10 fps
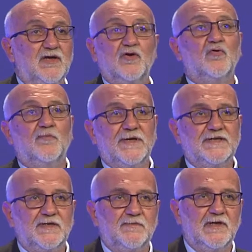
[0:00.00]

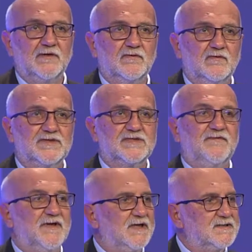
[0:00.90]
comply with these
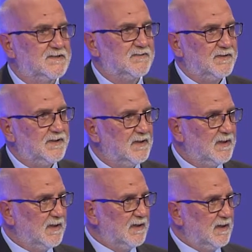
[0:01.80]
changes, because
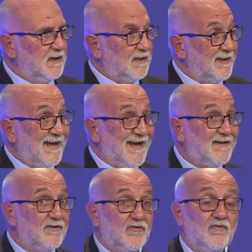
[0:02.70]
the
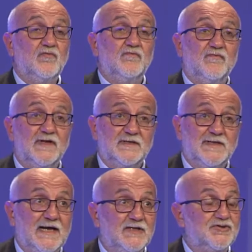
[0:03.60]
time scale
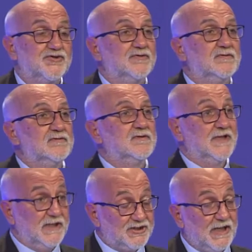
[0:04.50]
it
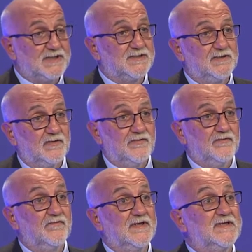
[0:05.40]
applies
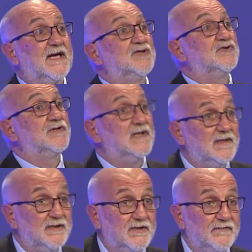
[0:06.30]
is
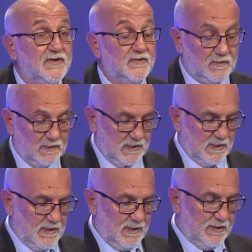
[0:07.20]
not compatible
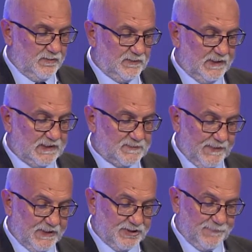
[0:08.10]
with these
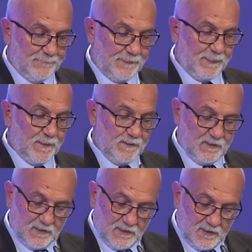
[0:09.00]
changes. So
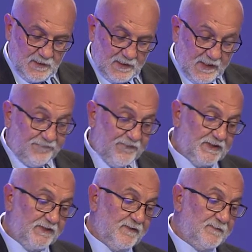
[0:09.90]
these
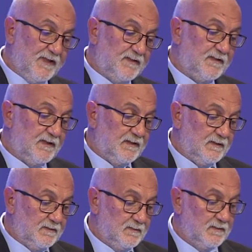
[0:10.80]
changes call for
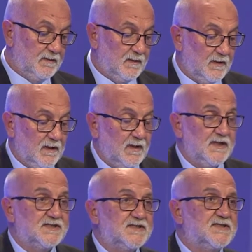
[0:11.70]
the
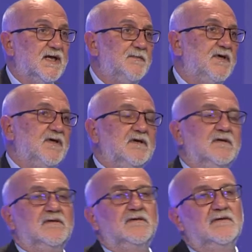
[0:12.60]
adaptation of the
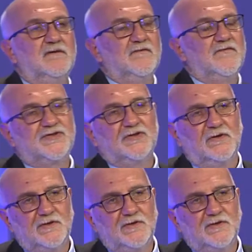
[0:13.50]
individual, not the